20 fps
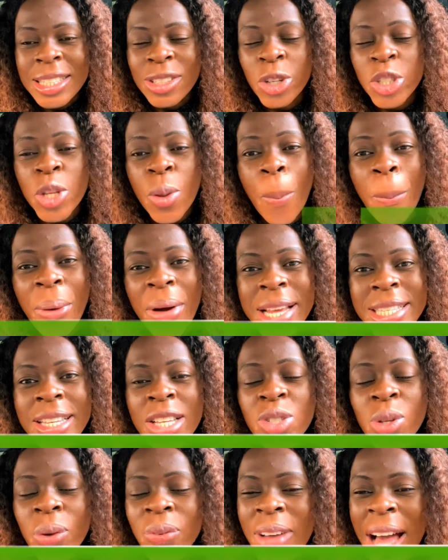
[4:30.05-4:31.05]
Does the
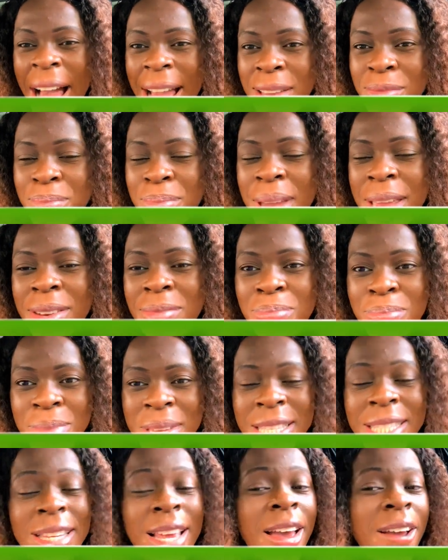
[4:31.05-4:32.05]
presence of hymen
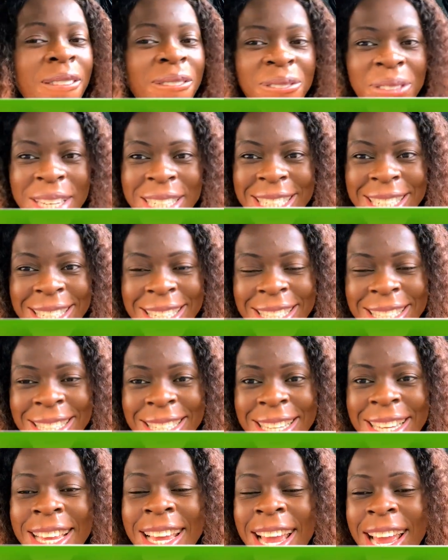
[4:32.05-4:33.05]
means
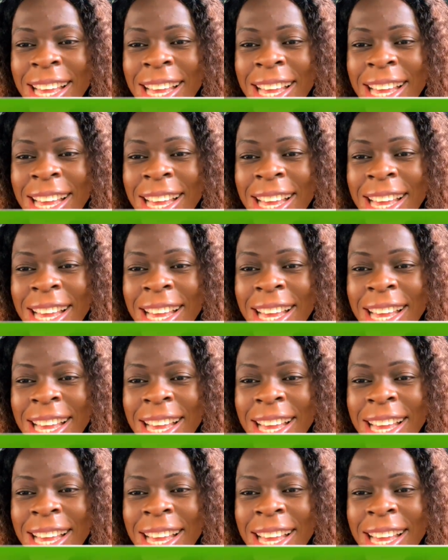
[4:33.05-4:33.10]
virginity?